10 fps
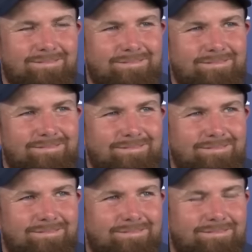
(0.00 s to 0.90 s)

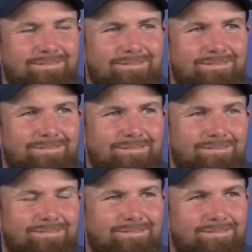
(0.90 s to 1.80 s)

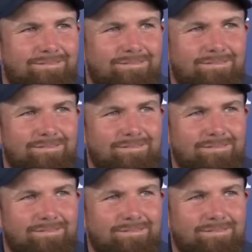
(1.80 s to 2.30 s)
[no speech]